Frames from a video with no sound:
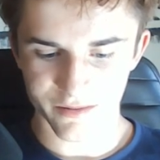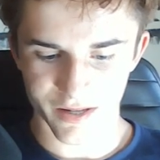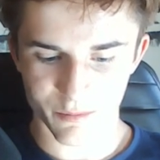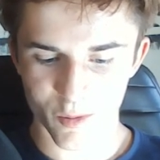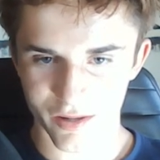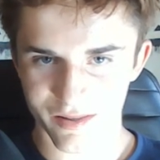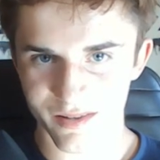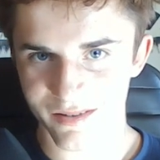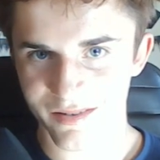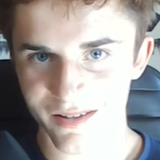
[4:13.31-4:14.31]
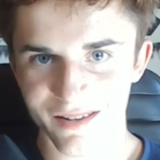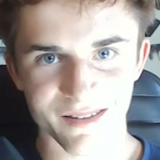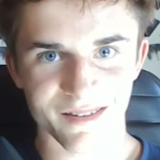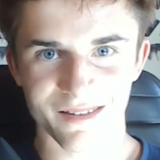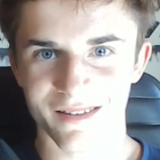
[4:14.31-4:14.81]
like polytheistic.
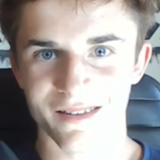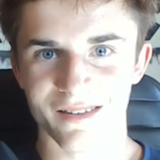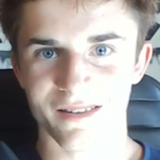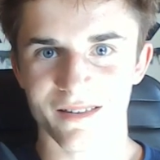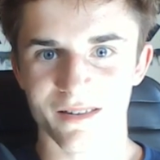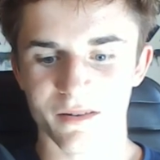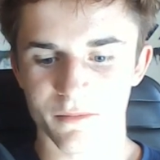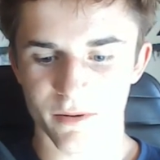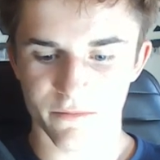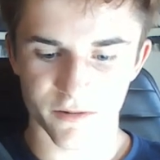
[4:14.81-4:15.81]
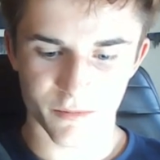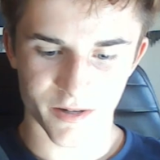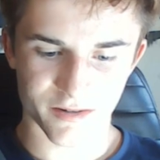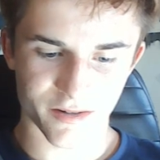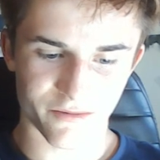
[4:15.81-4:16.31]
I'm fooling
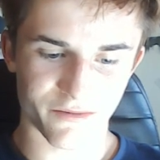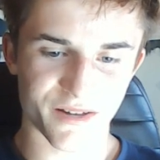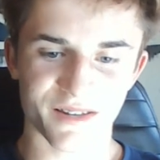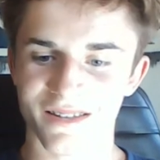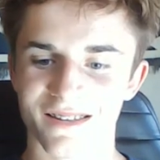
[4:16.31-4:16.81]
myself.